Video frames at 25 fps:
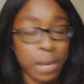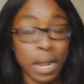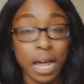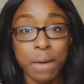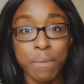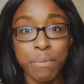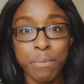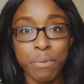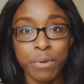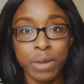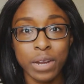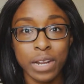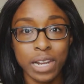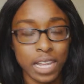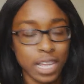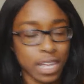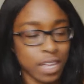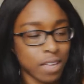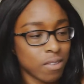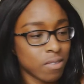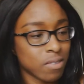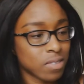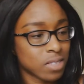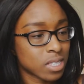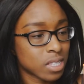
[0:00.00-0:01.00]
blackberry
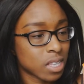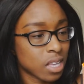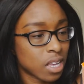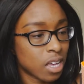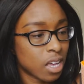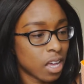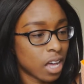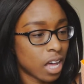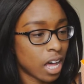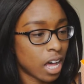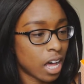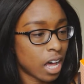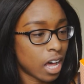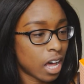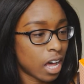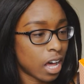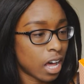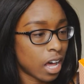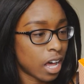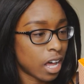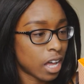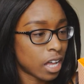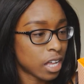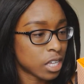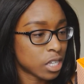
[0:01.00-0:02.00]
leaves,
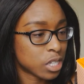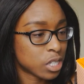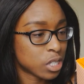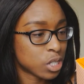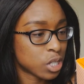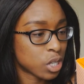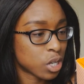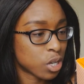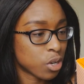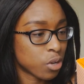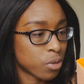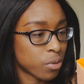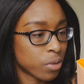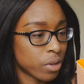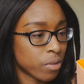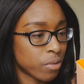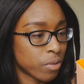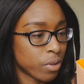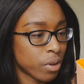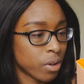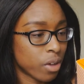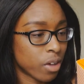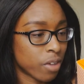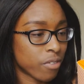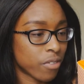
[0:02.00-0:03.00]
chicory
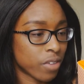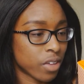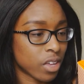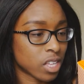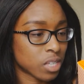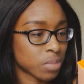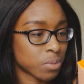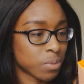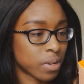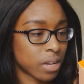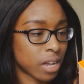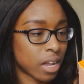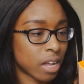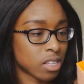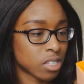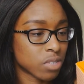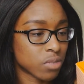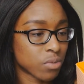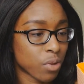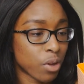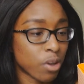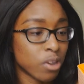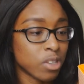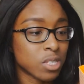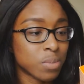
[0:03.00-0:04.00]
root, I think it's
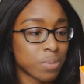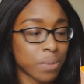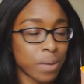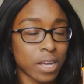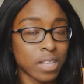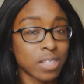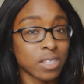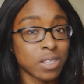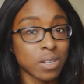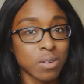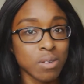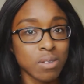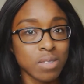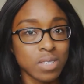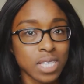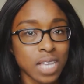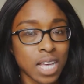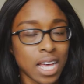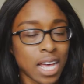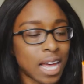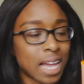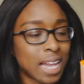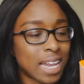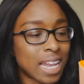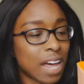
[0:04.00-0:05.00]
pronounced, rose petals,
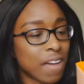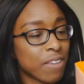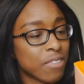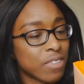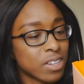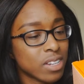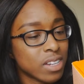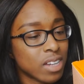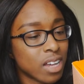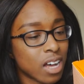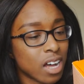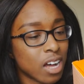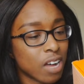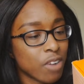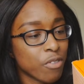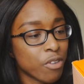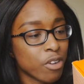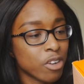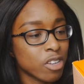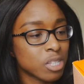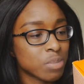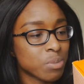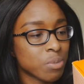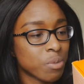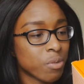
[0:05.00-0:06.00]
lavender,
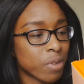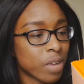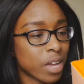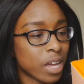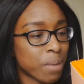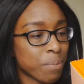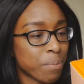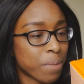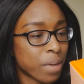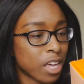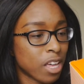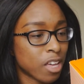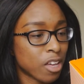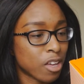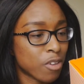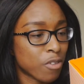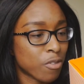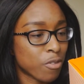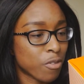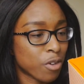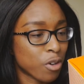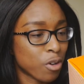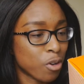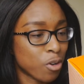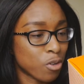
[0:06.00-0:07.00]
rosemary, pink
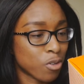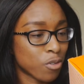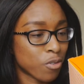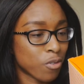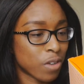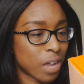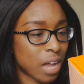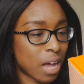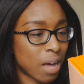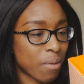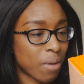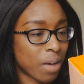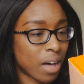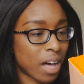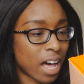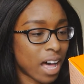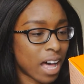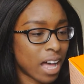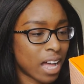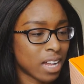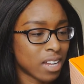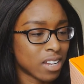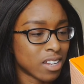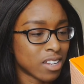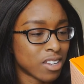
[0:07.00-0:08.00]
cornflower,
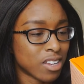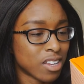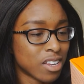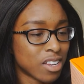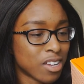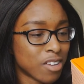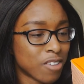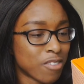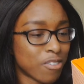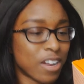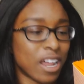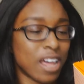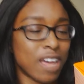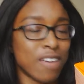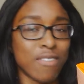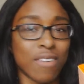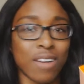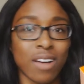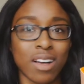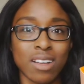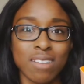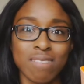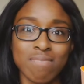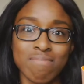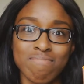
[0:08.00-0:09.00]
and
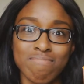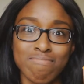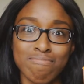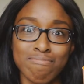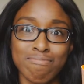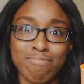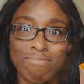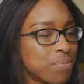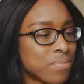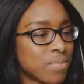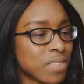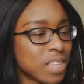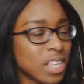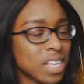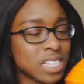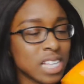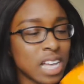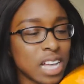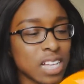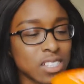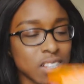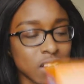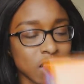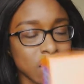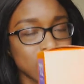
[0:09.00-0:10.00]
flavour. This
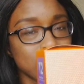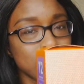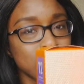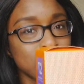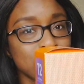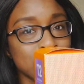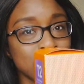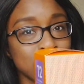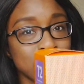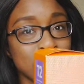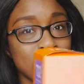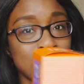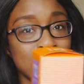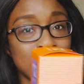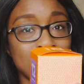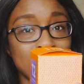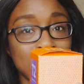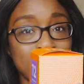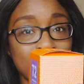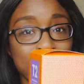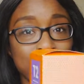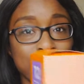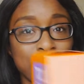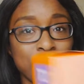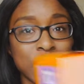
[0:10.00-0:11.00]
has a
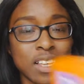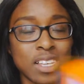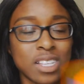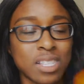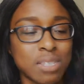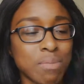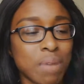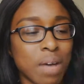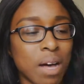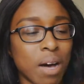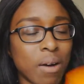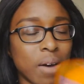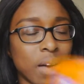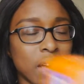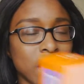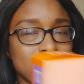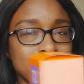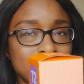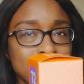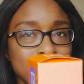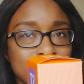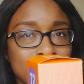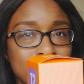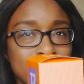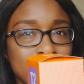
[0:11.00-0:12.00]
lovely smell.
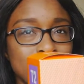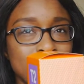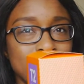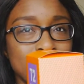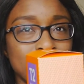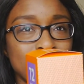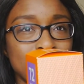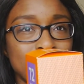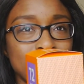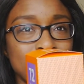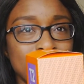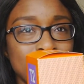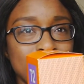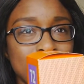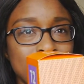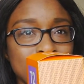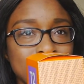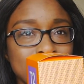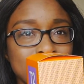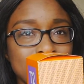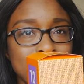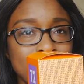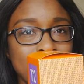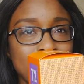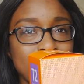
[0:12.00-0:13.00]

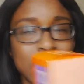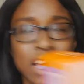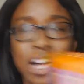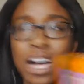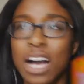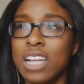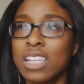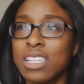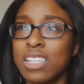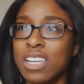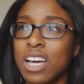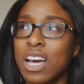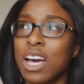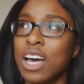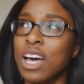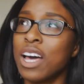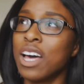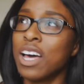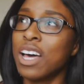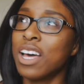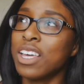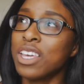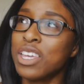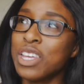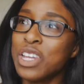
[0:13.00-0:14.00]
It's like,
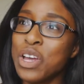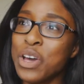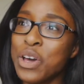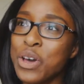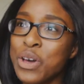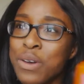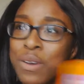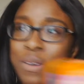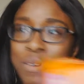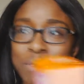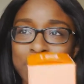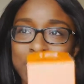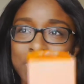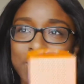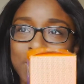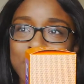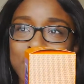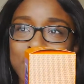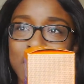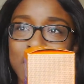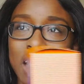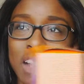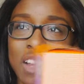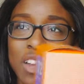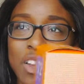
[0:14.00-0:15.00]
you know,
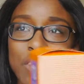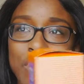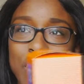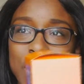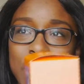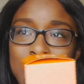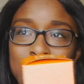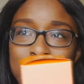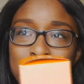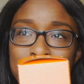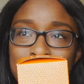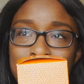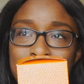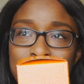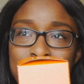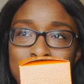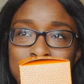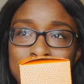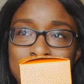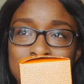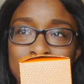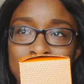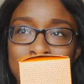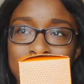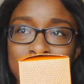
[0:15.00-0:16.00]
I don't know if anyone
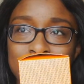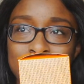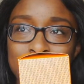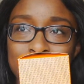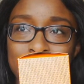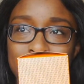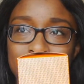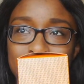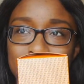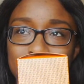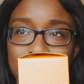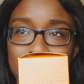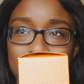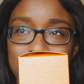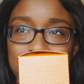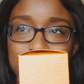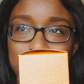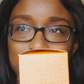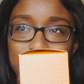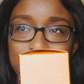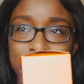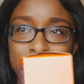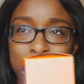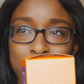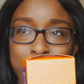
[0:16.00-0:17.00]
knows those
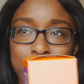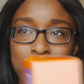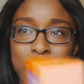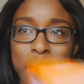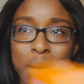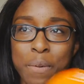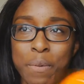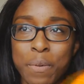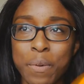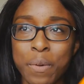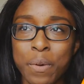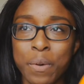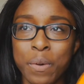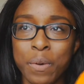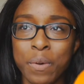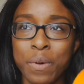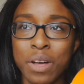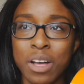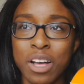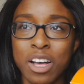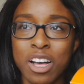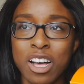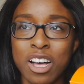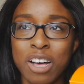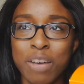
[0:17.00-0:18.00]
purple
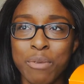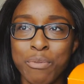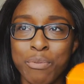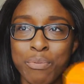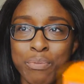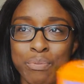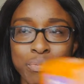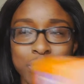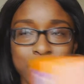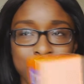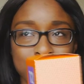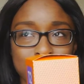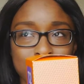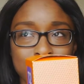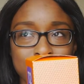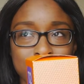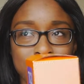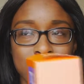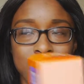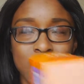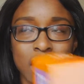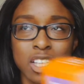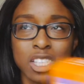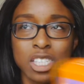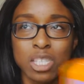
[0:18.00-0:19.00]

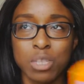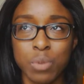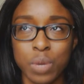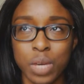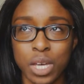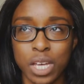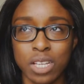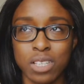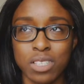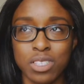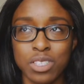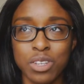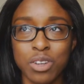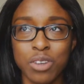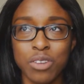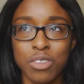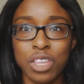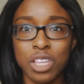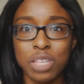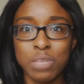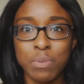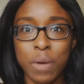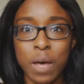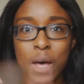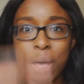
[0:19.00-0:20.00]
sweets. You know
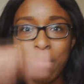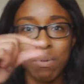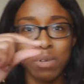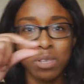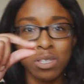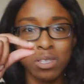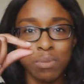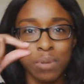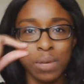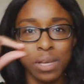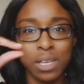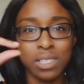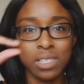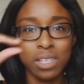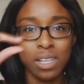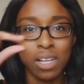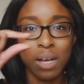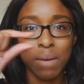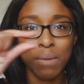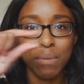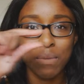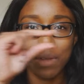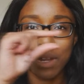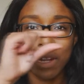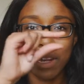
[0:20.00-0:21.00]
those purple sweets that
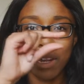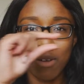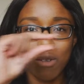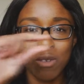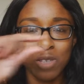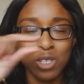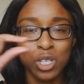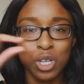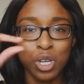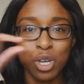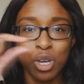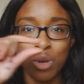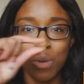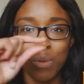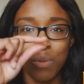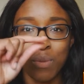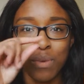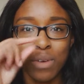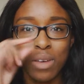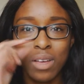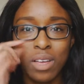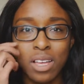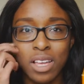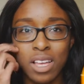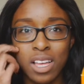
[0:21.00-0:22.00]
come in a little tube.
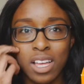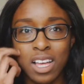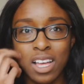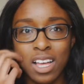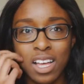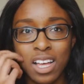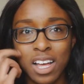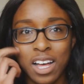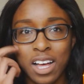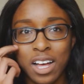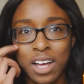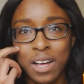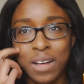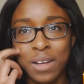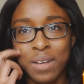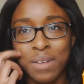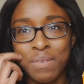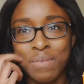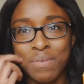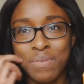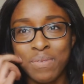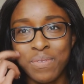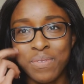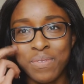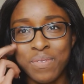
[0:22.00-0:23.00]

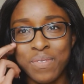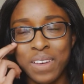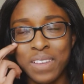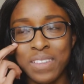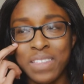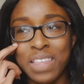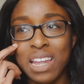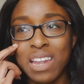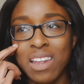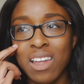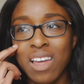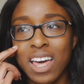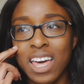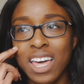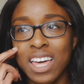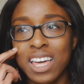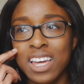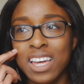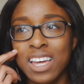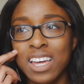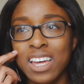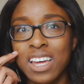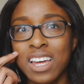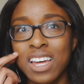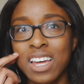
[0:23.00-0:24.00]
They're
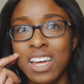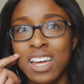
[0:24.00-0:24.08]
like